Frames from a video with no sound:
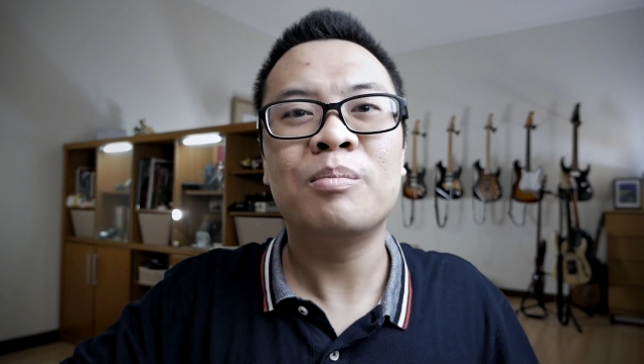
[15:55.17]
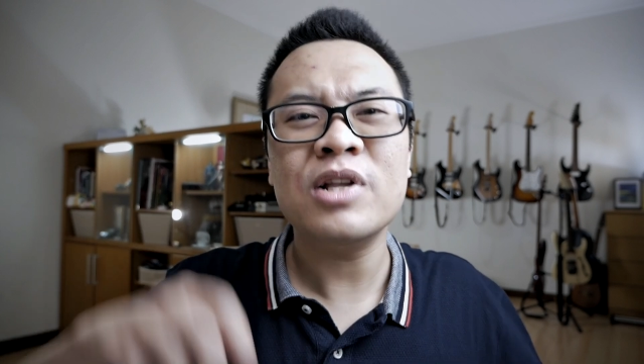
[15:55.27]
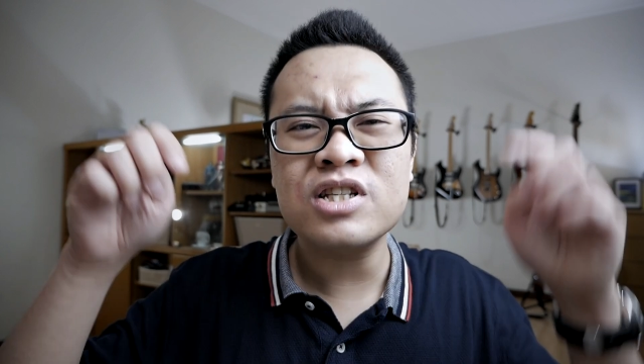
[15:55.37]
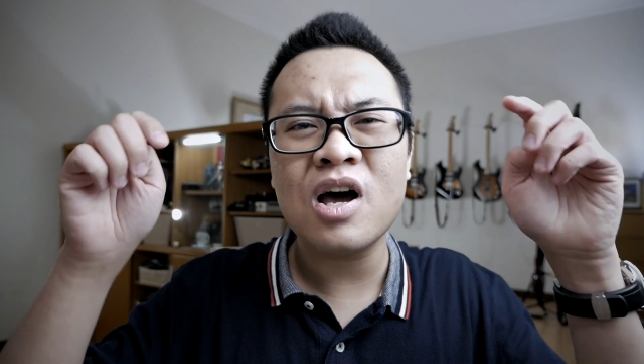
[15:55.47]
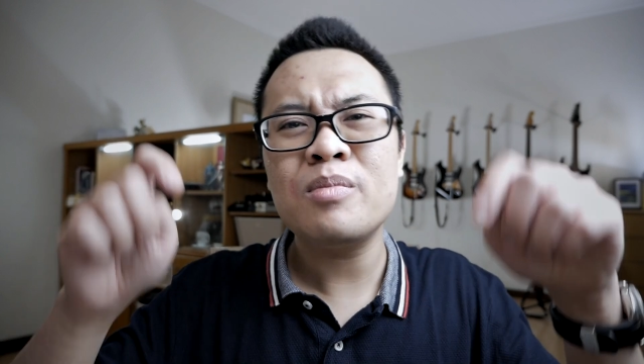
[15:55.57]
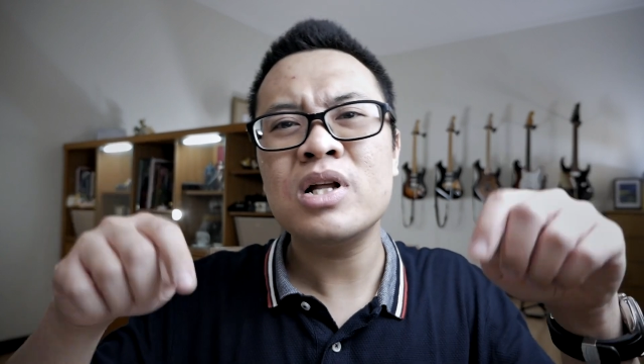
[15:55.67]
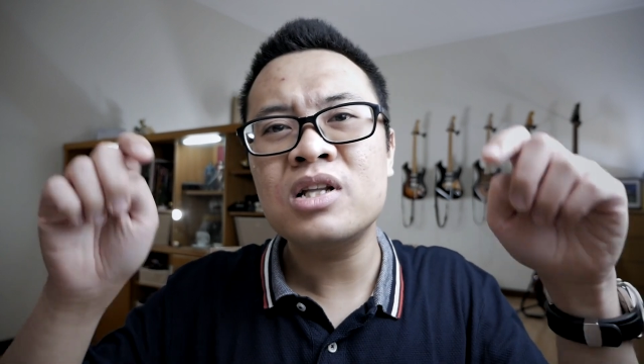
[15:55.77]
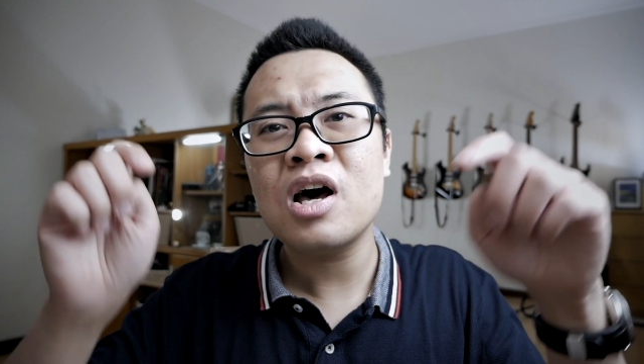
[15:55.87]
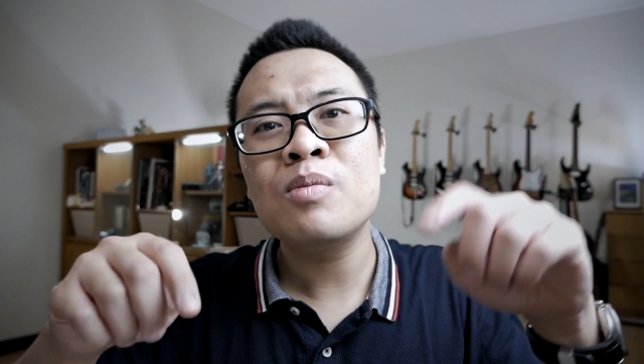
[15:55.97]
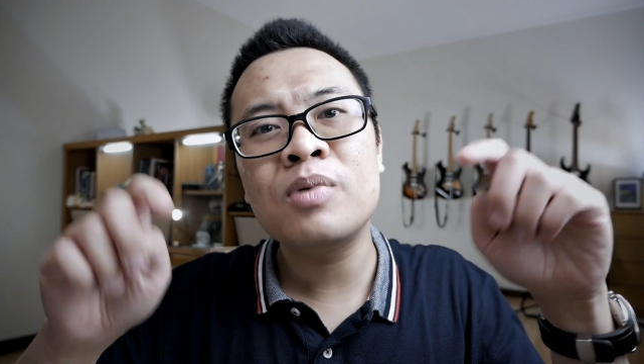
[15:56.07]
Please
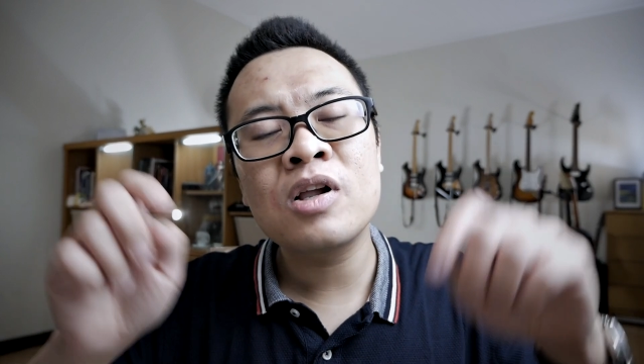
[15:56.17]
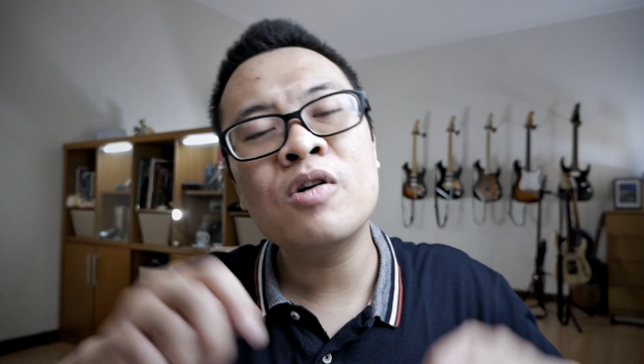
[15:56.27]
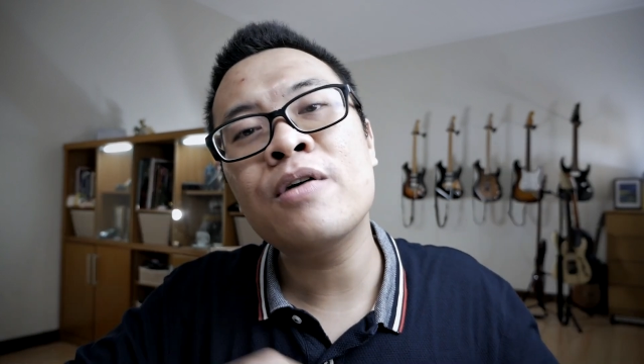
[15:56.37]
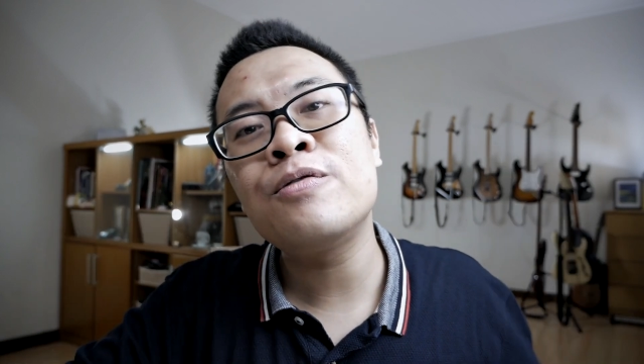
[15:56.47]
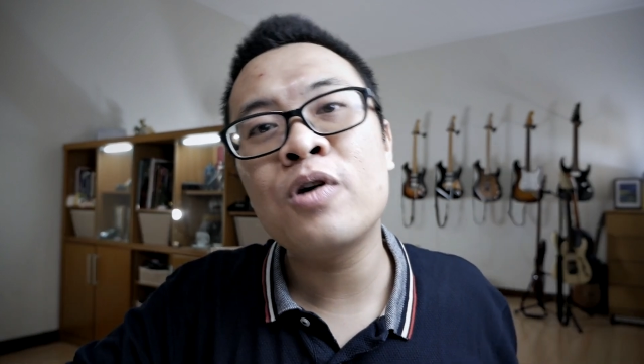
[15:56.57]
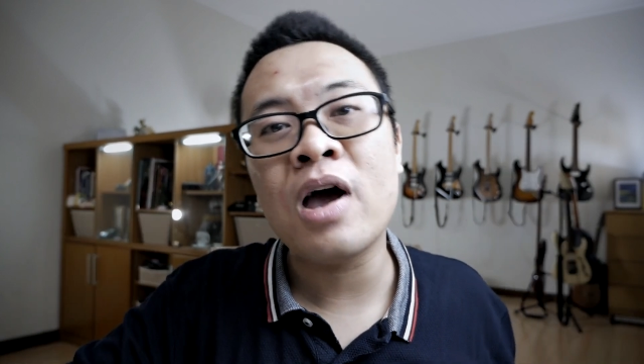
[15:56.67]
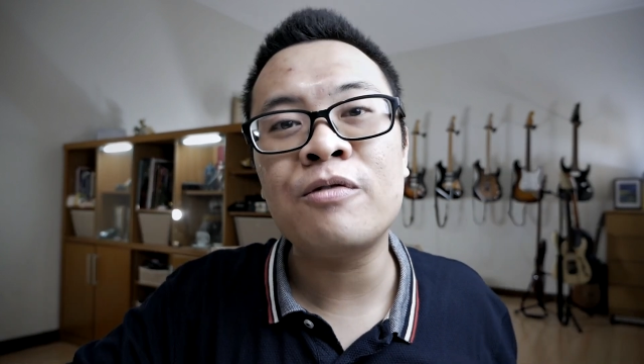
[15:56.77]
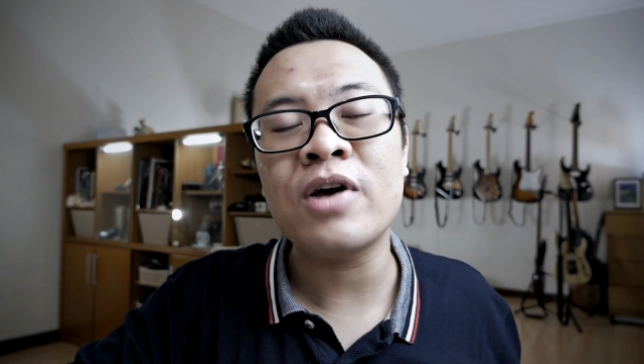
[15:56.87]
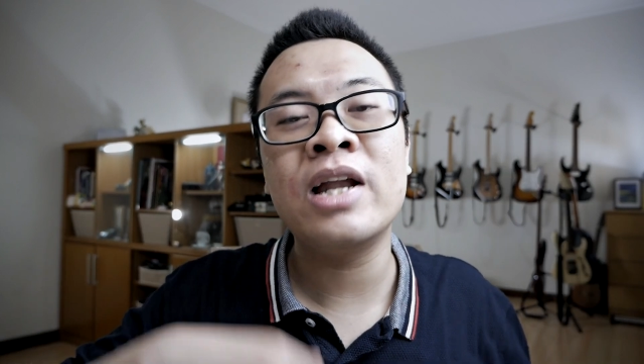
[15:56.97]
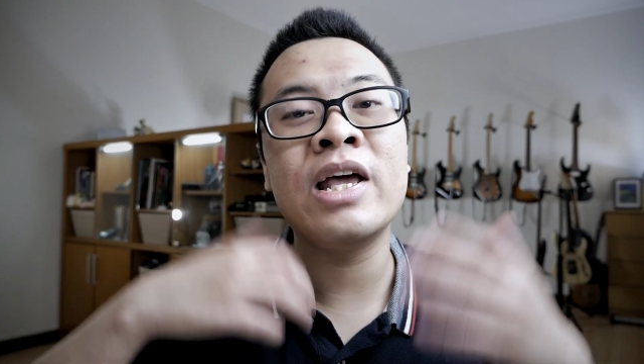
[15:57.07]
comment down below if you
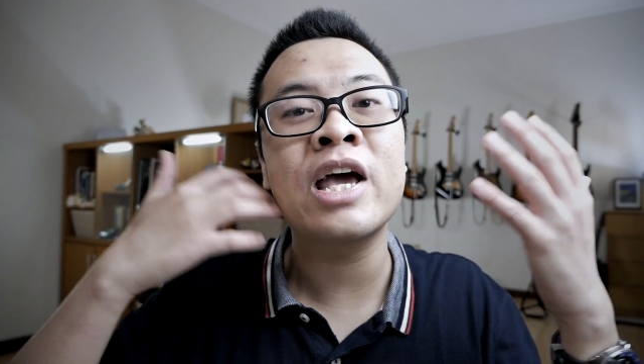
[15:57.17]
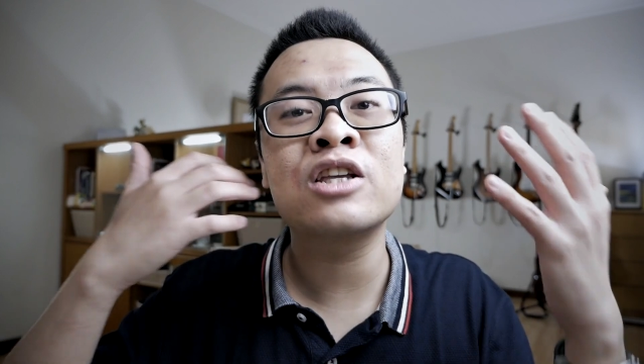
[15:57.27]
have any